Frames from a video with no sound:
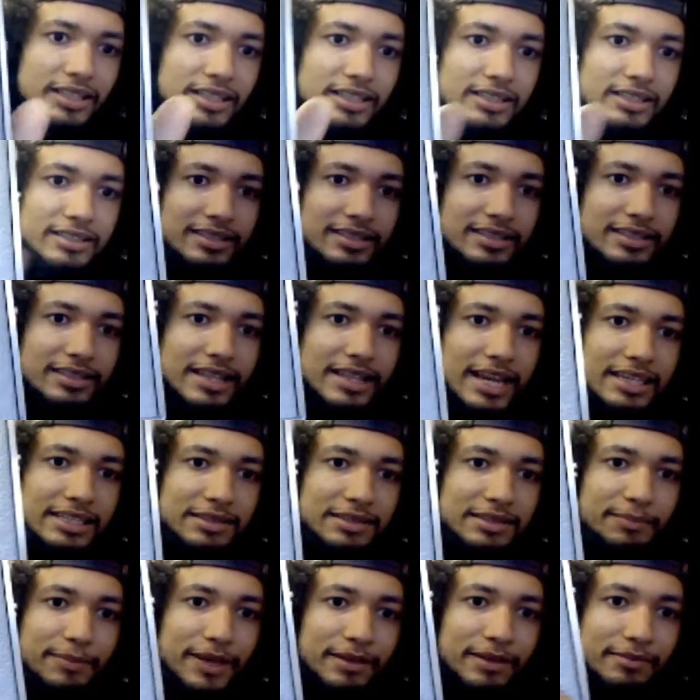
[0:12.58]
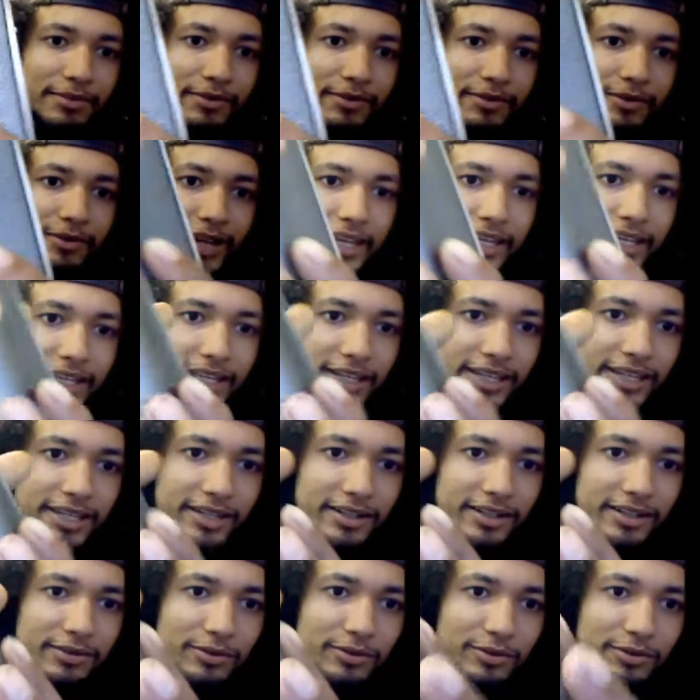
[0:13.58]
It's nice baby right
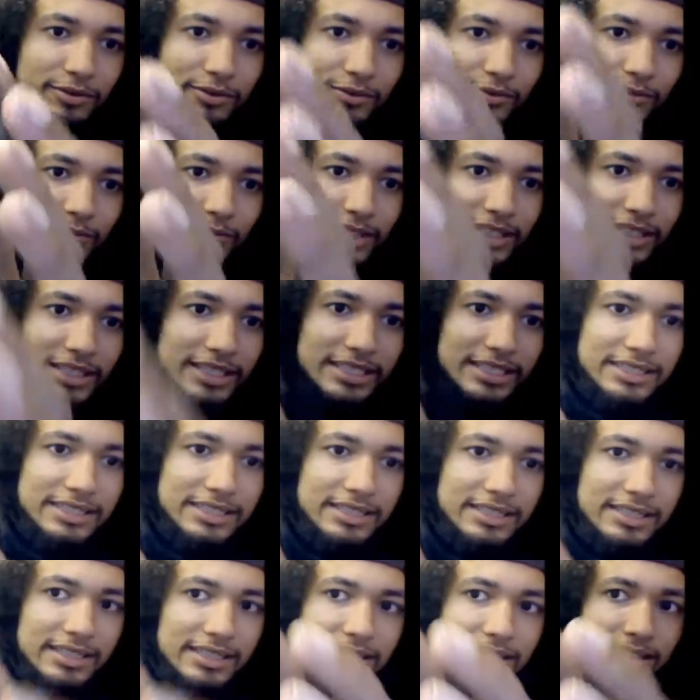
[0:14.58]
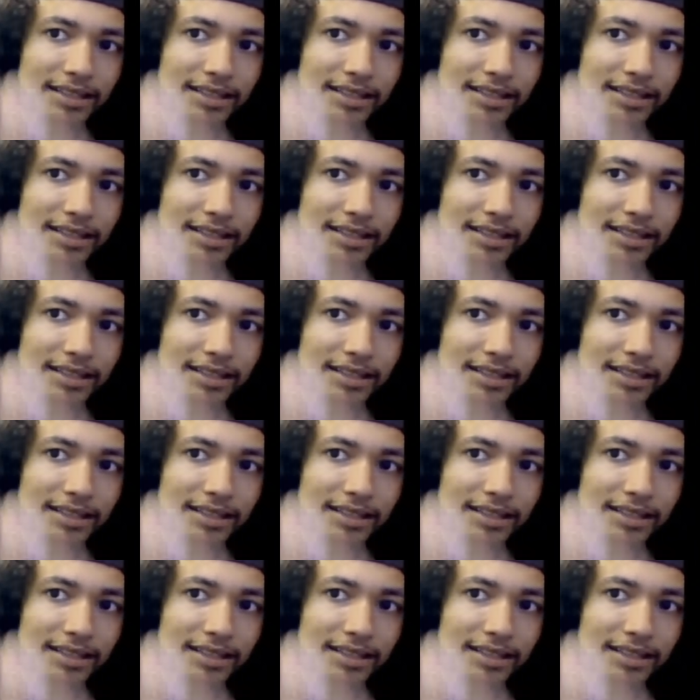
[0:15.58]
here with this